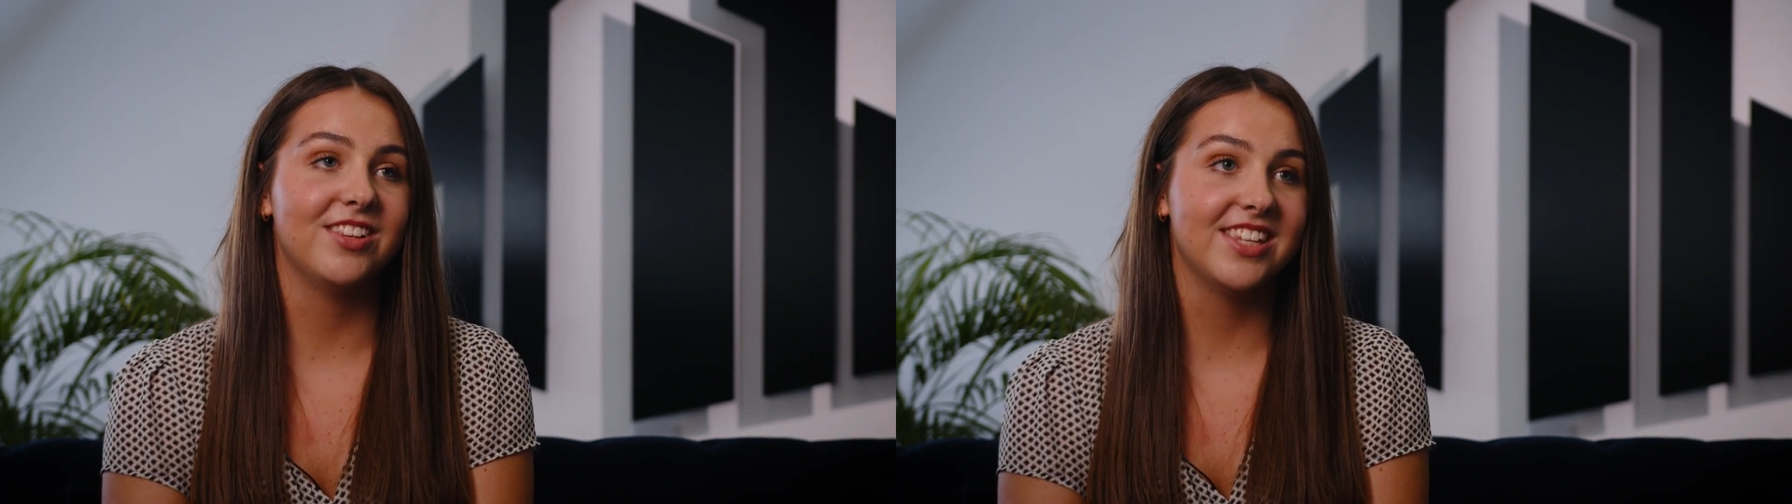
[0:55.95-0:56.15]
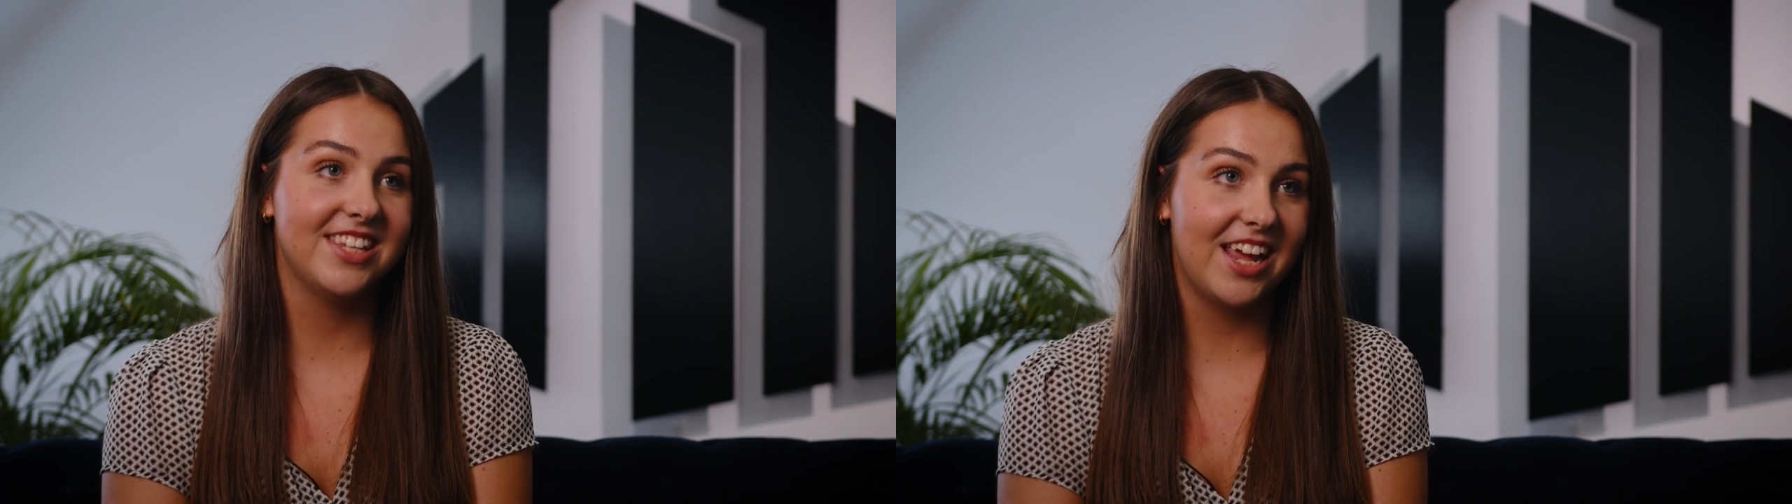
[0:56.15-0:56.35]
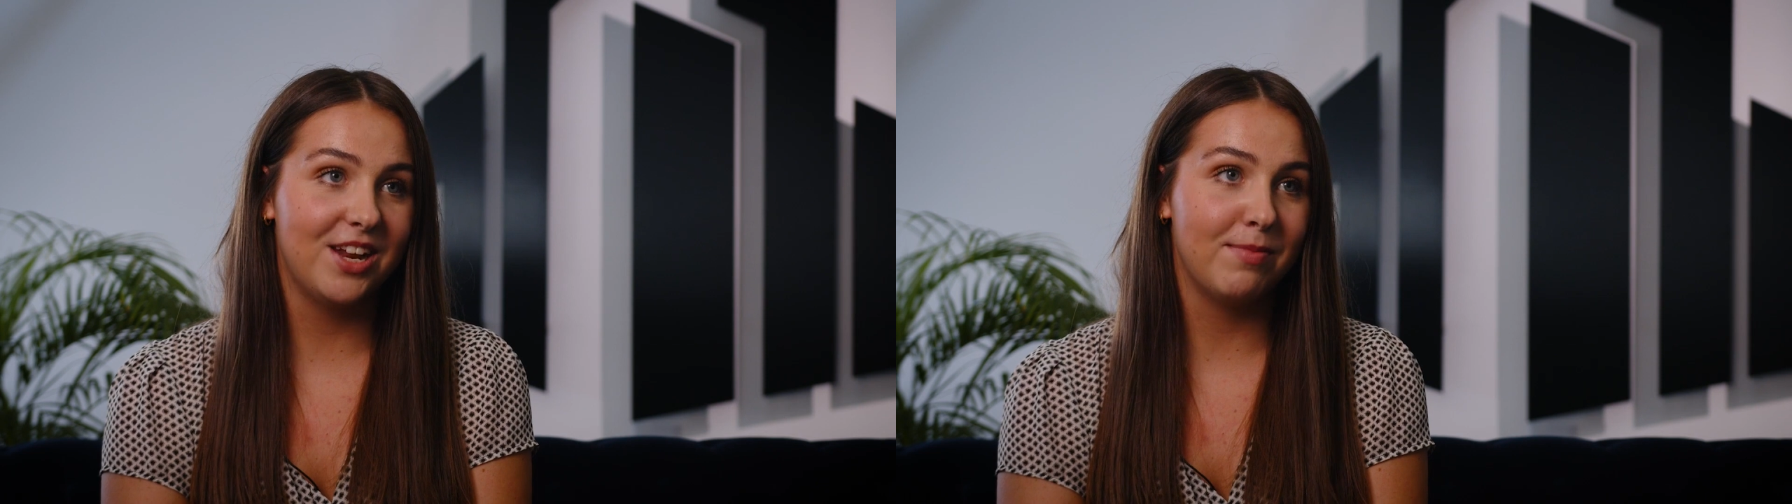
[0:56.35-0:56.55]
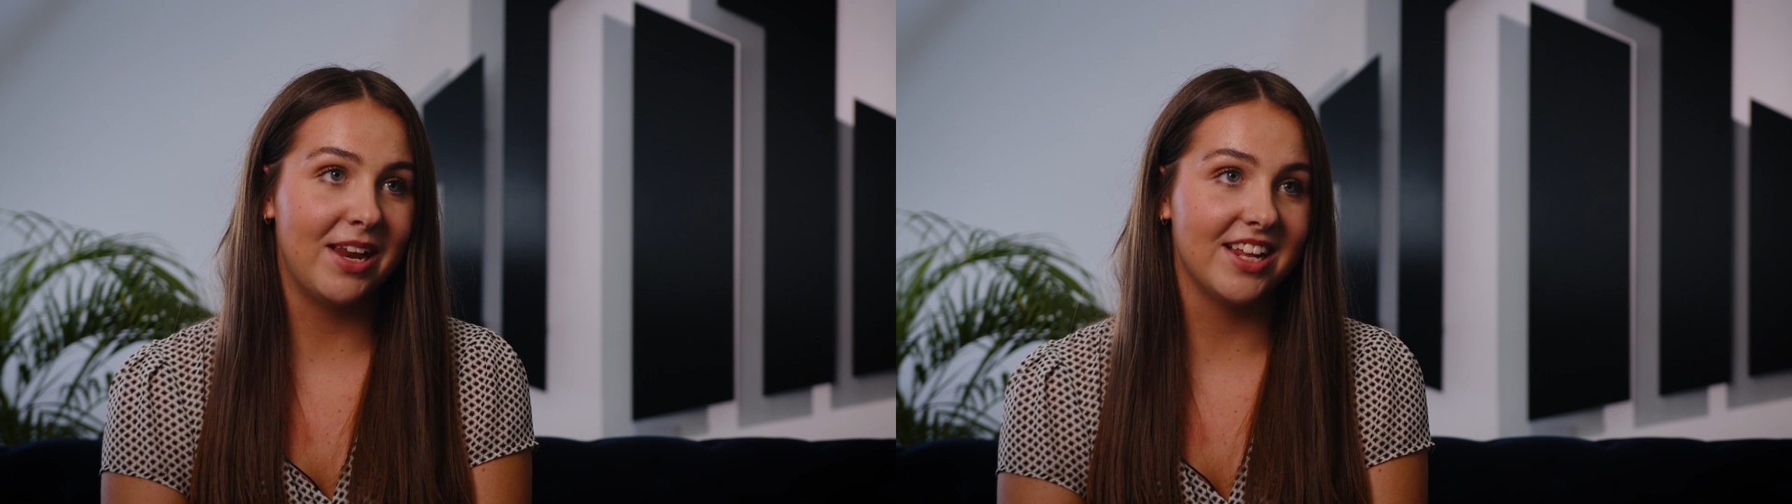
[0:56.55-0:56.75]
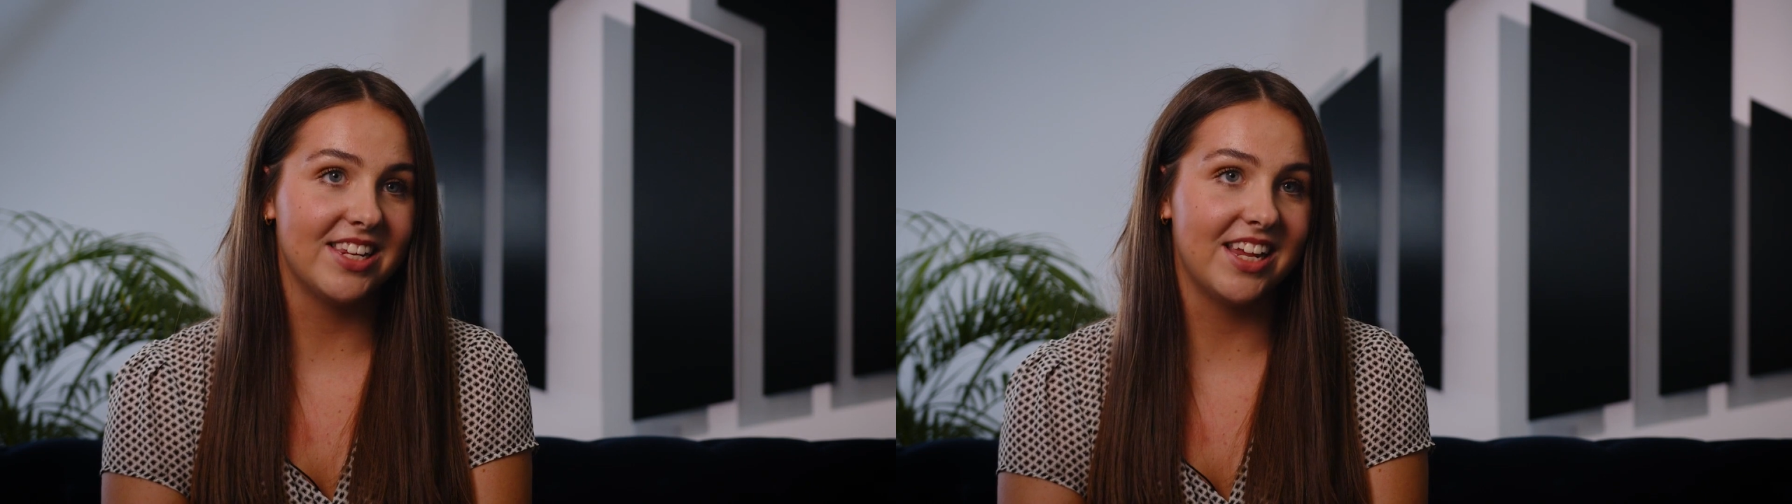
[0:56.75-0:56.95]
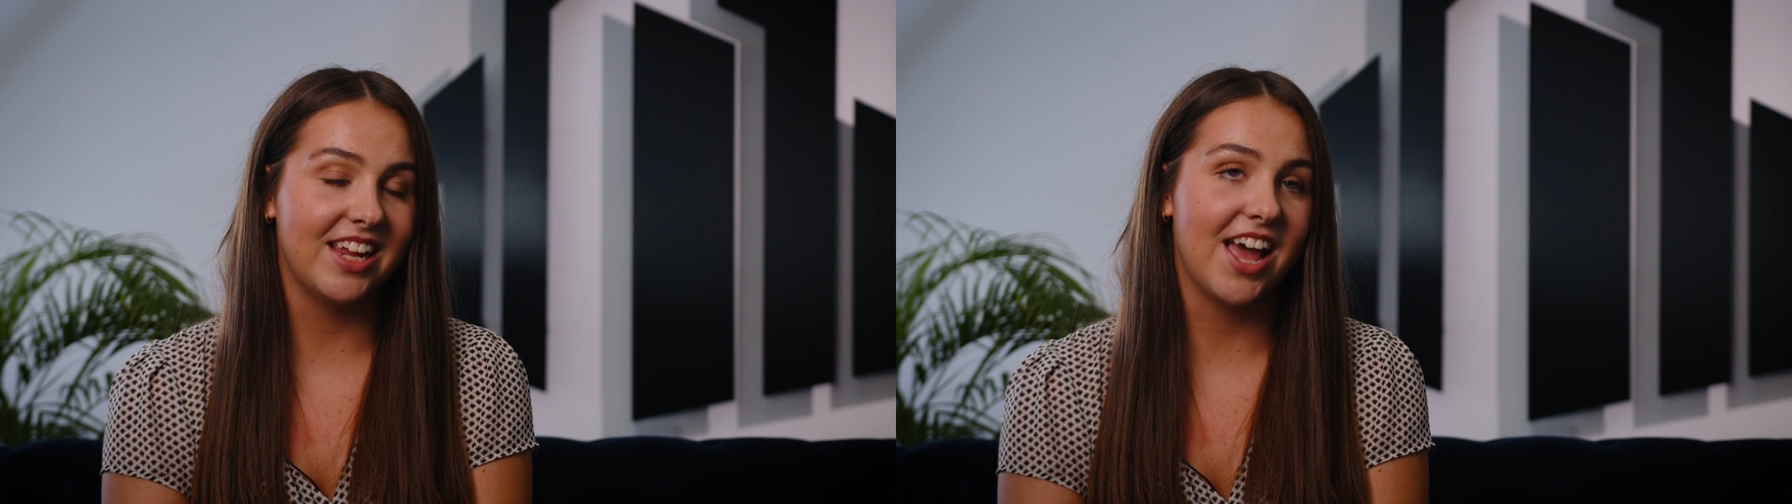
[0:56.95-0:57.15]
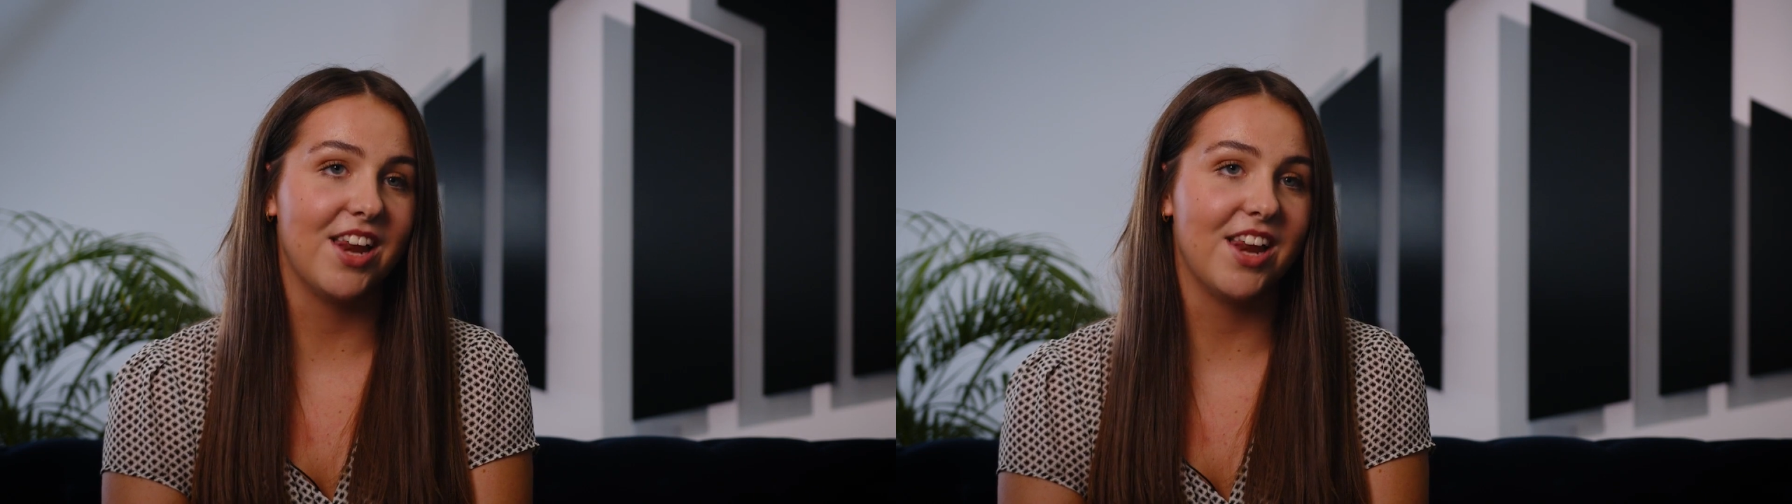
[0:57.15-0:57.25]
sustainability